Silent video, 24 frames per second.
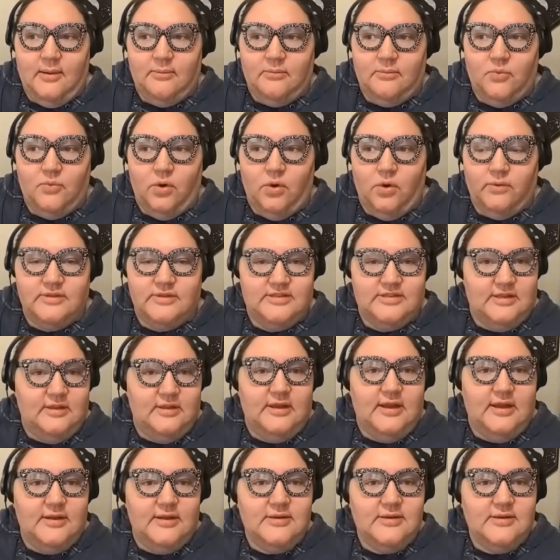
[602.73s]
more
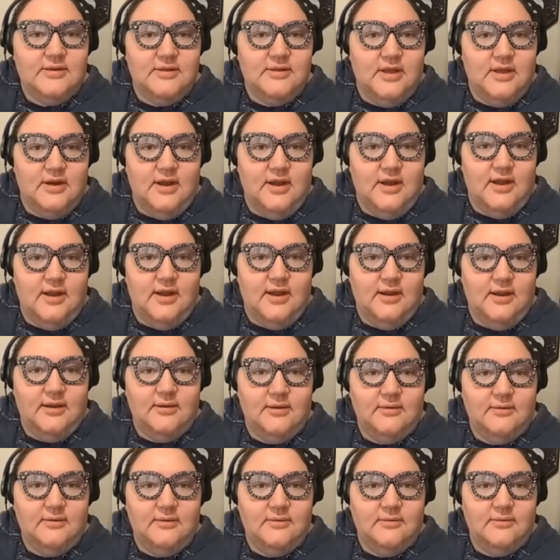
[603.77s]
resilient than I
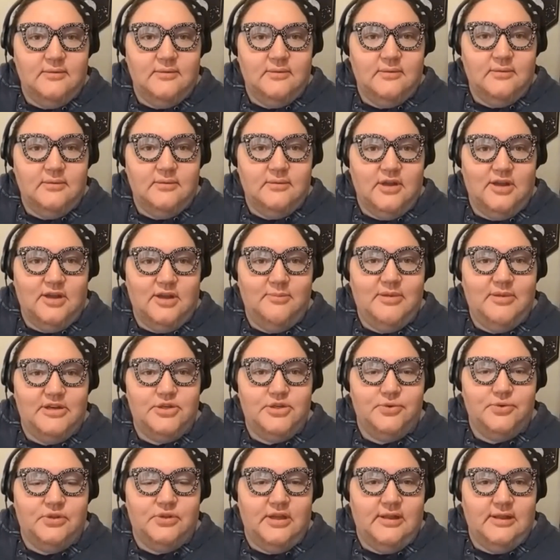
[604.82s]

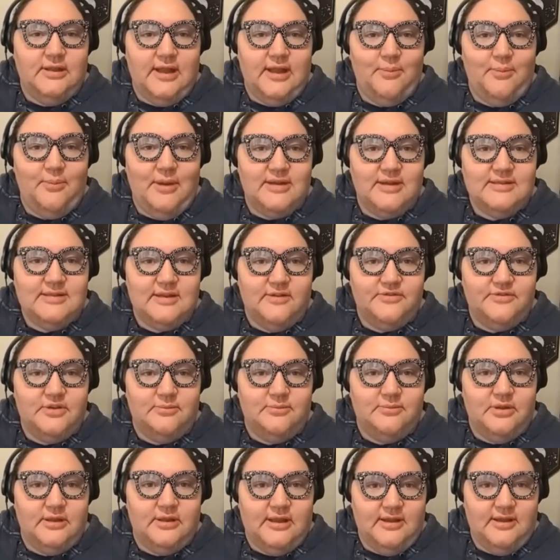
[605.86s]
habitually allow myself to
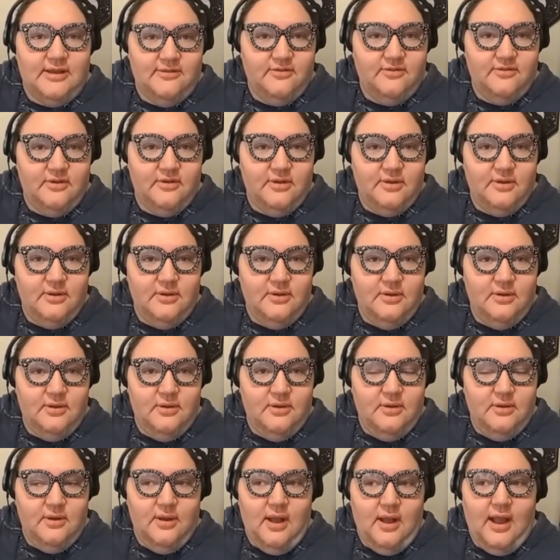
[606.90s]
believe.
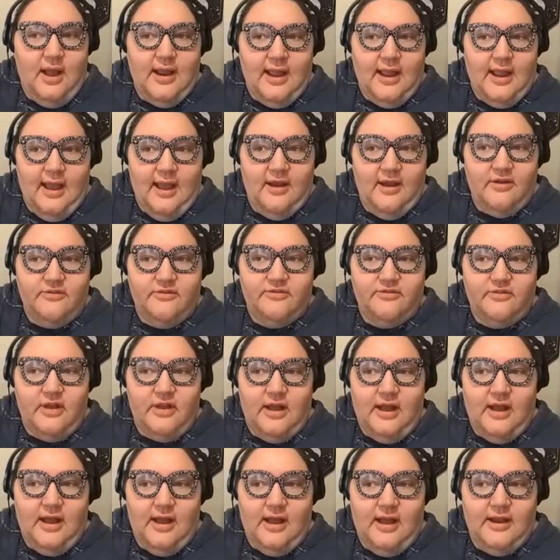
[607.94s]
I have a
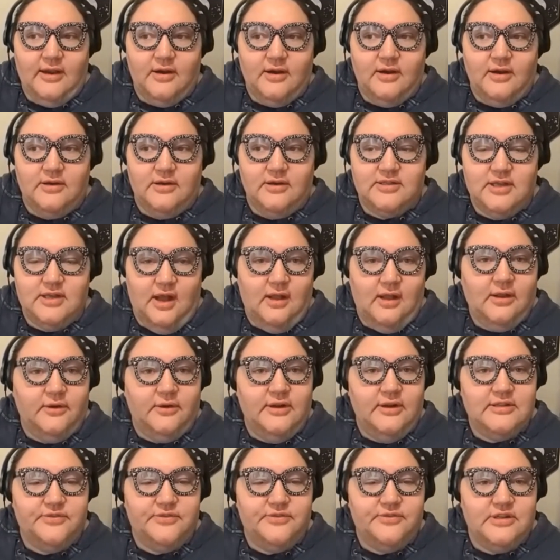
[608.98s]
higher
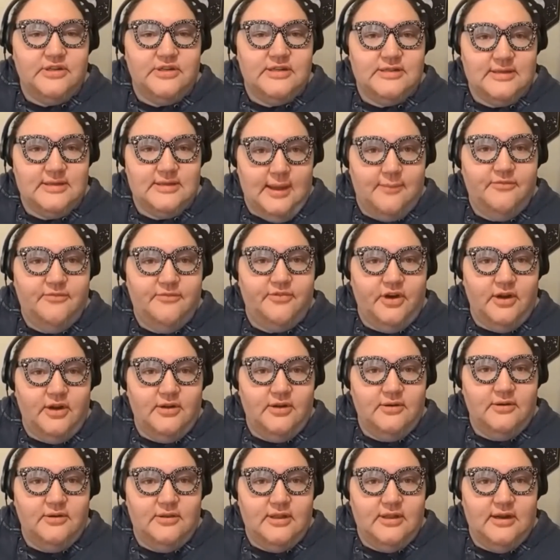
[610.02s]
tolerance for
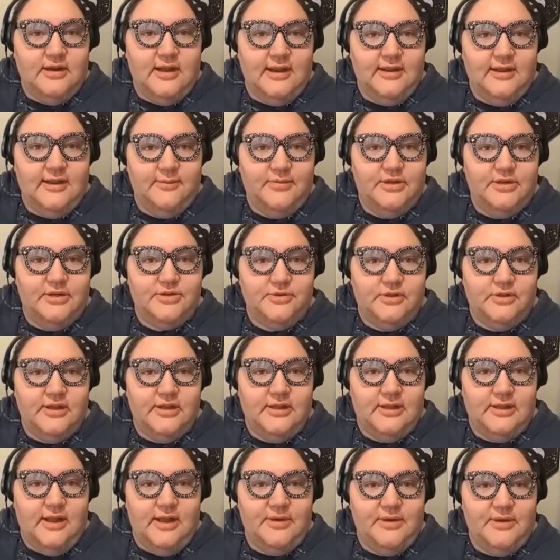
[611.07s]
discomfort than I habitually
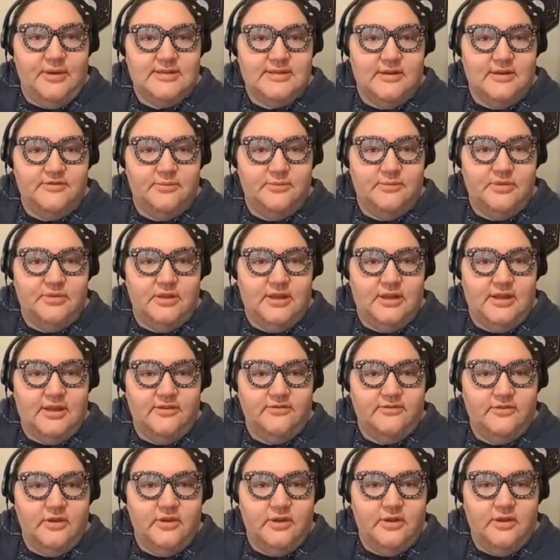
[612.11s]
allow myself to
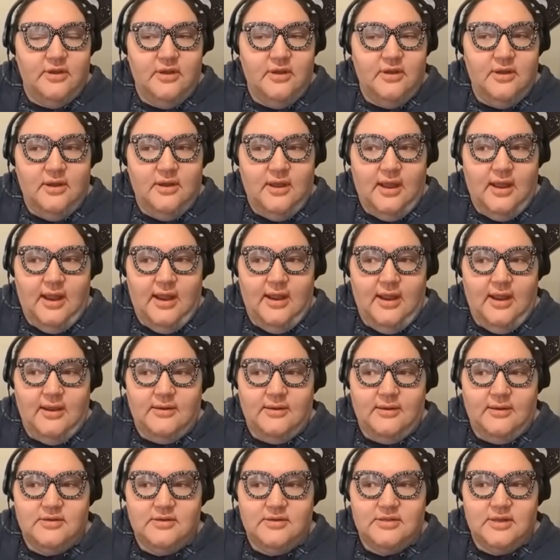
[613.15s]
believe.
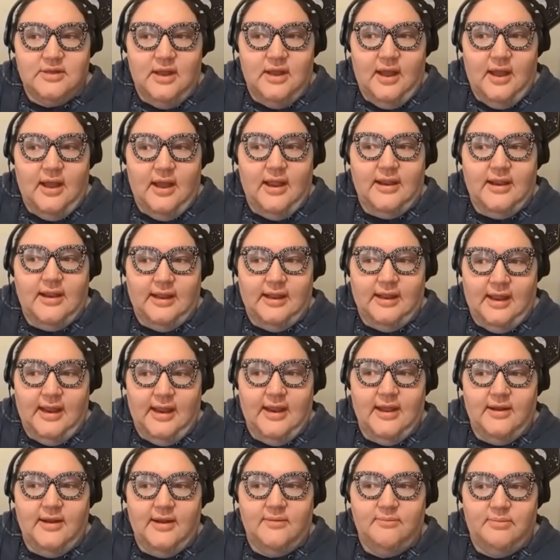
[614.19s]
And I
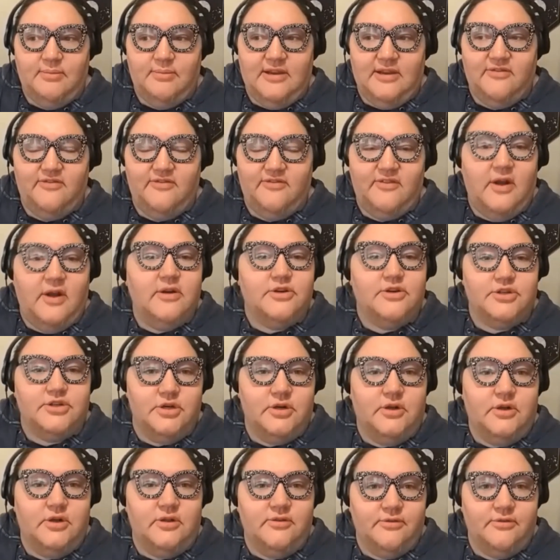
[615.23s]
can be
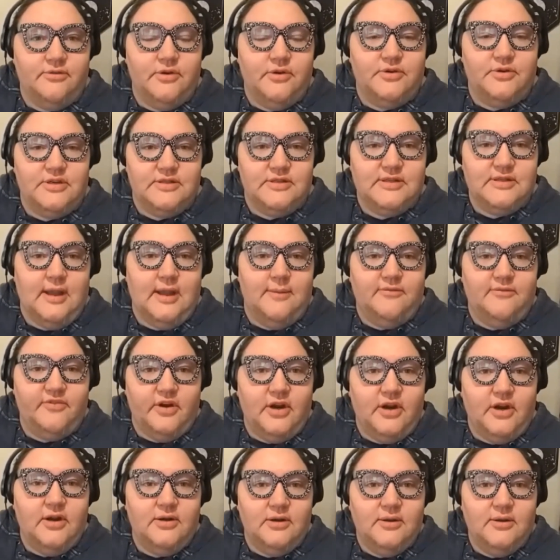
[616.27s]
functional through discomfort.